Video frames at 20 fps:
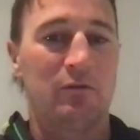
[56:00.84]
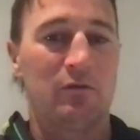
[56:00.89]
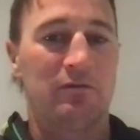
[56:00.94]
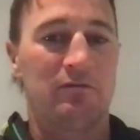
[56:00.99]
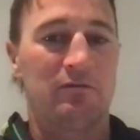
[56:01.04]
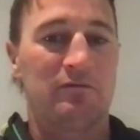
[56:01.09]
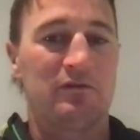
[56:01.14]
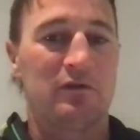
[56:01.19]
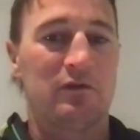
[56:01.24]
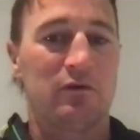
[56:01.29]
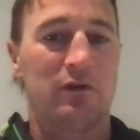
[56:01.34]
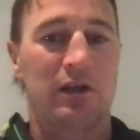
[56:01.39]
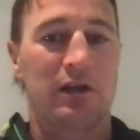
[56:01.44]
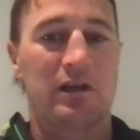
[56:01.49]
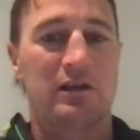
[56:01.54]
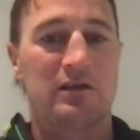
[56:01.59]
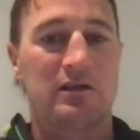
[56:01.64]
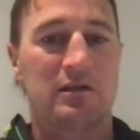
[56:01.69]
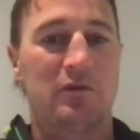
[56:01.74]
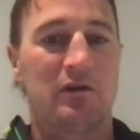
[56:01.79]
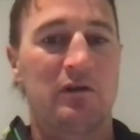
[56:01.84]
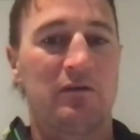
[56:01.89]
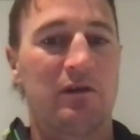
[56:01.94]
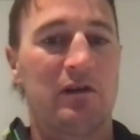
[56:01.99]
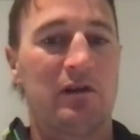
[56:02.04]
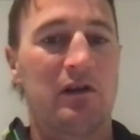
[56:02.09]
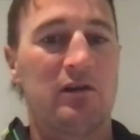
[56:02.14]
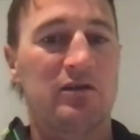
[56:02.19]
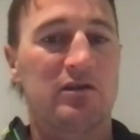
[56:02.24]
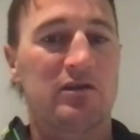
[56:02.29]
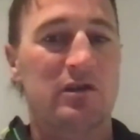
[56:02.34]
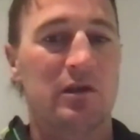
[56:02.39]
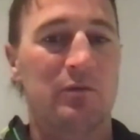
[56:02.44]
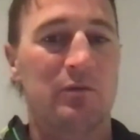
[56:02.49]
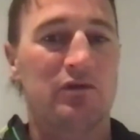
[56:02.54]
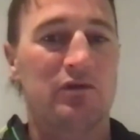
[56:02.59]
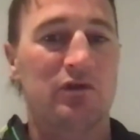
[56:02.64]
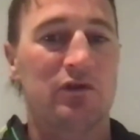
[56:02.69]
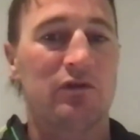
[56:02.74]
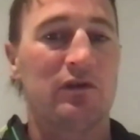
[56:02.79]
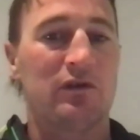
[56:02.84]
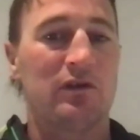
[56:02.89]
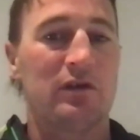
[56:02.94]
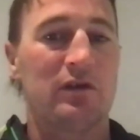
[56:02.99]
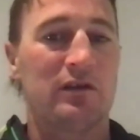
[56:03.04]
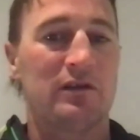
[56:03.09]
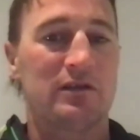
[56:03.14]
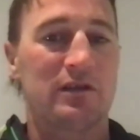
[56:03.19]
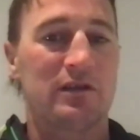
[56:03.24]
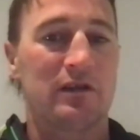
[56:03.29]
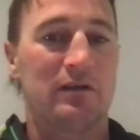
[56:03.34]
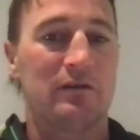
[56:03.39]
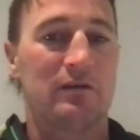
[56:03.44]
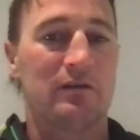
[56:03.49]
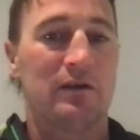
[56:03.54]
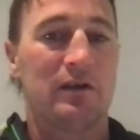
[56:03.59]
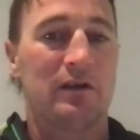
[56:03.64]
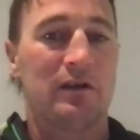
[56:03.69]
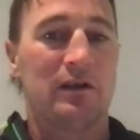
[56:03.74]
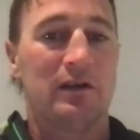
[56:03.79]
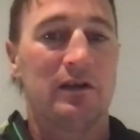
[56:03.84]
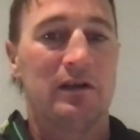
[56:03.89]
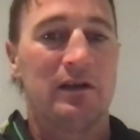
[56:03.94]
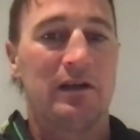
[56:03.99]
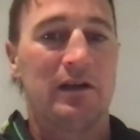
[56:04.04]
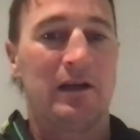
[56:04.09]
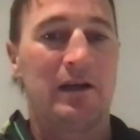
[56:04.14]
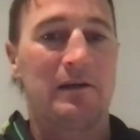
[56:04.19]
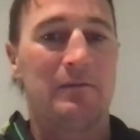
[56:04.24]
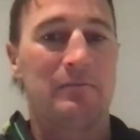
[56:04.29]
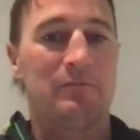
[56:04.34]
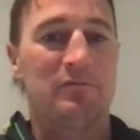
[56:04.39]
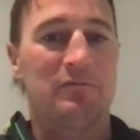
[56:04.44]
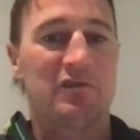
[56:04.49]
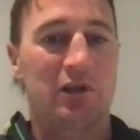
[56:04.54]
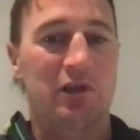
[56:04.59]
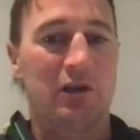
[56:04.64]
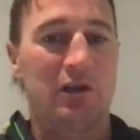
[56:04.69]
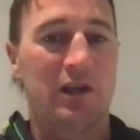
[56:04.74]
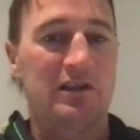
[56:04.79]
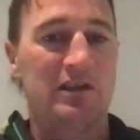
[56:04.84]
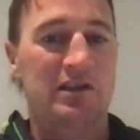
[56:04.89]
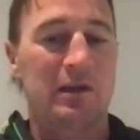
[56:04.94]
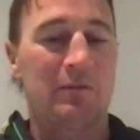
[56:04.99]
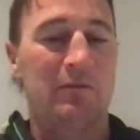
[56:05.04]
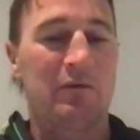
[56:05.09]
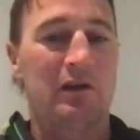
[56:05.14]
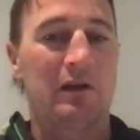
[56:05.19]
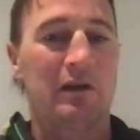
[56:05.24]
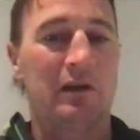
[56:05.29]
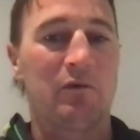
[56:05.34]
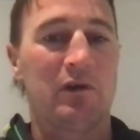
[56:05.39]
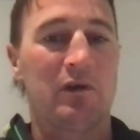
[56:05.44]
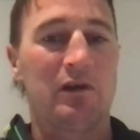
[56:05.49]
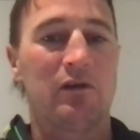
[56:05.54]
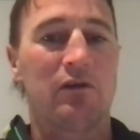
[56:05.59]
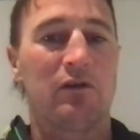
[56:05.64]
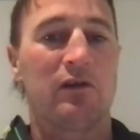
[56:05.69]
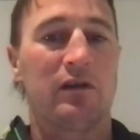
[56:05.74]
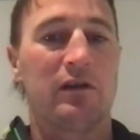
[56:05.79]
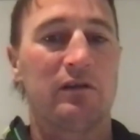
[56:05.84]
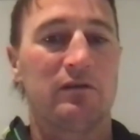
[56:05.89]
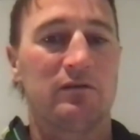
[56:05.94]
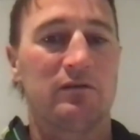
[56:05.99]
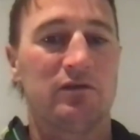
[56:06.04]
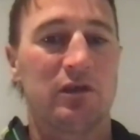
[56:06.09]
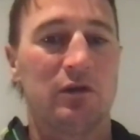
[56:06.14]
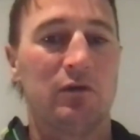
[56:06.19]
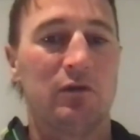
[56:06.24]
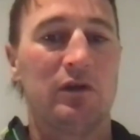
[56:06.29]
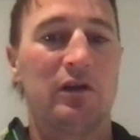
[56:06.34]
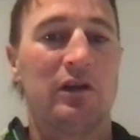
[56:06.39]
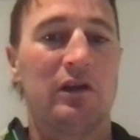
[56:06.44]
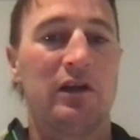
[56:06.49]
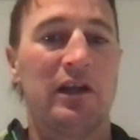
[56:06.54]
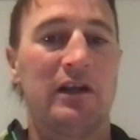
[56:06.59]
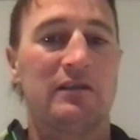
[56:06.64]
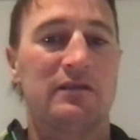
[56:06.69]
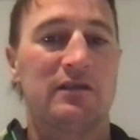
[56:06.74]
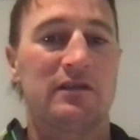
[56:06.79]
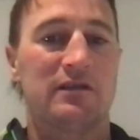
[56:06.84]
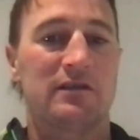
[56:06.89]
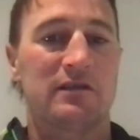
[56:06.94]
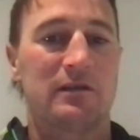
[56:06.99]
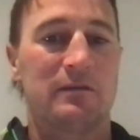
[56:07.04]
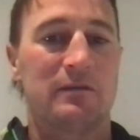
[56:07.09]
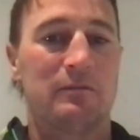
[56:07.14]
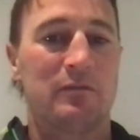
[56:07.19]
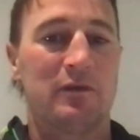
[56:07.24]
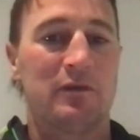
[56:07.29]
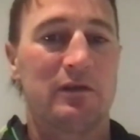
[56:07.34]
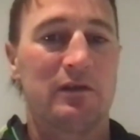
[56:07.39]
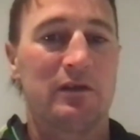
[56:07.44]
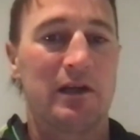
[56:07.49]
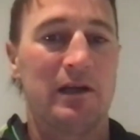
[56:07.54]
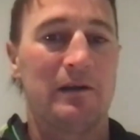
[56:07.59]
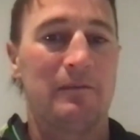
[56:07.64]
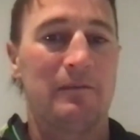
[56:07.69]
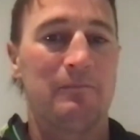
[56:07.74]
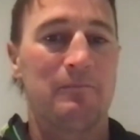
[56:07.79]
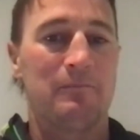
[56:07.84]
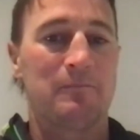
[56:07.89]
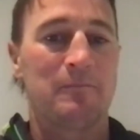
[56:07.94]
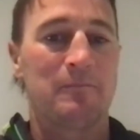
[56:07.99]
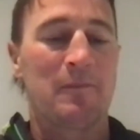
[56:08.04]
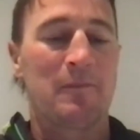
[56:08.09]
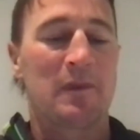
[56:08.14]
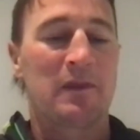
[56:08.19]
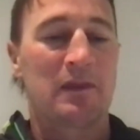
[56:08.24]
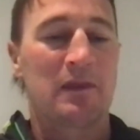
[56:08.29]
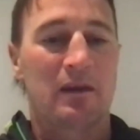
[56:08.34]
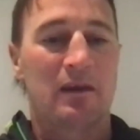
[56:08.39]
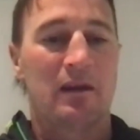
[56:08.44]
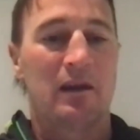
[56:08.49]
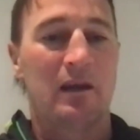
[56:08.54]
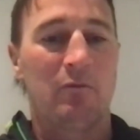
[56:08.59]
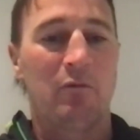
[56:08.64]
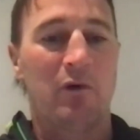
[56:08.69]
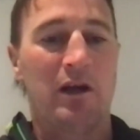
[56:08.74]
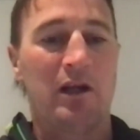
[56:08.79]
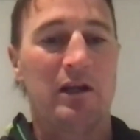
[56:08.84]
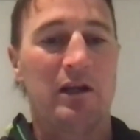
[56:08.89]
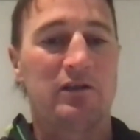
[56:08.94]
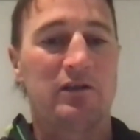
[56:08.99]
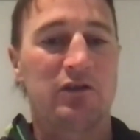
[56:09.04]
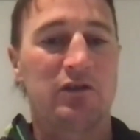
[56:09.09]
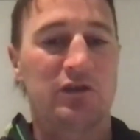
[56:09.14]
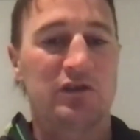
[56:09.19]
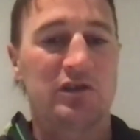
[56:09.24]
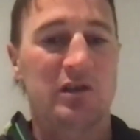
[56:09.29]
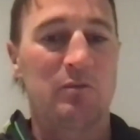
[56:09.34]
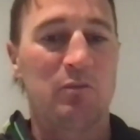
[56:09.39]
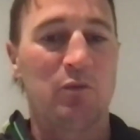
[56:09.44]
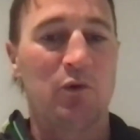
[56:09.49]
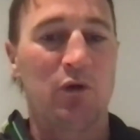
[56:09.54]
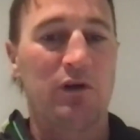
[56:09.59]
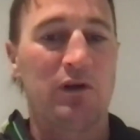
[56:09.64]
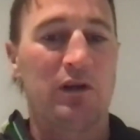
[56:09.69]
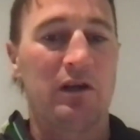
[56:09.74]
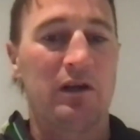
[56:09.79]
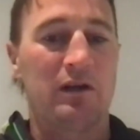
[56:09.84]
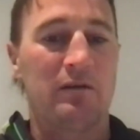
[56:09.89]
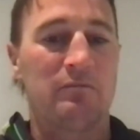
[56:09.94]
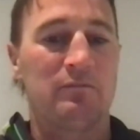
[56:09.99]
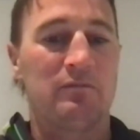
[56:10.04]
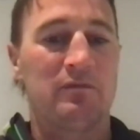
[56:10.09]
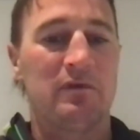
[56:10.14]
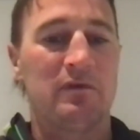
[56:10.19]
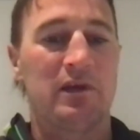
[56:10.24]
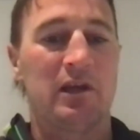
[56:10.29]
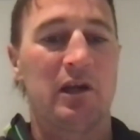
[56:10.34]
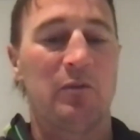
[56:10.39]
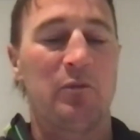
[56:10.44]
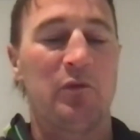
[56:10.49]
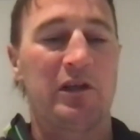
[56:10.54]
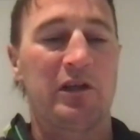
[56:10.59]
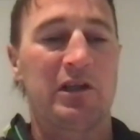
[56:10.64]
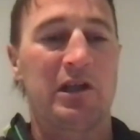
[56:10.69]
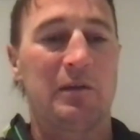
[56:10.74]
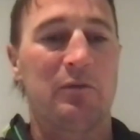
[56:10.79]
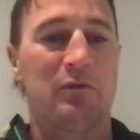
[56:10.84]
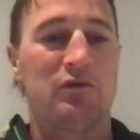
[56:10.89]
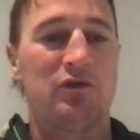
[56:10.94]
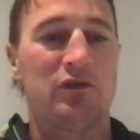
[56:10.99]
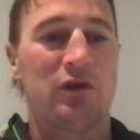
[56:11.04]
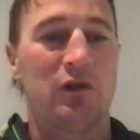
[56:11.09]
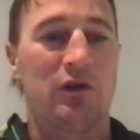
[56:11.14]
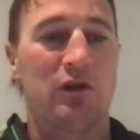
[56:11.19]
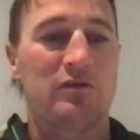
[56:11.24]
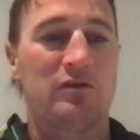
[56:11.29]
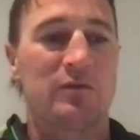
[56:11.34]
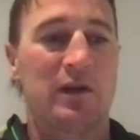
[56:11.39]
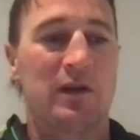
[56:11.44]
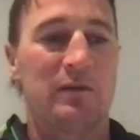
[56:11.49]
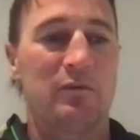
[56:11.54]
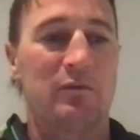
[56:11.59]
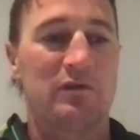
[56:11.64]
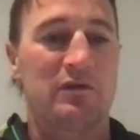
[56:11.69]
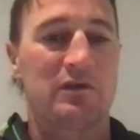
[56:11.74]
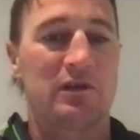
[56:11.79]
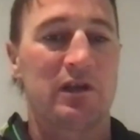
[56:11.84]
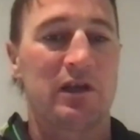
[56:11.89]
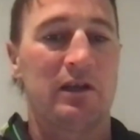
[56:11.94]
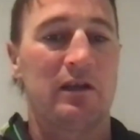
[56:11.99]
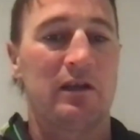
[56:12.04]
it's a bit of a lost opportunity. So so that's something that we look at doing in our system. And one interesting point that I picked up on Jono's one was like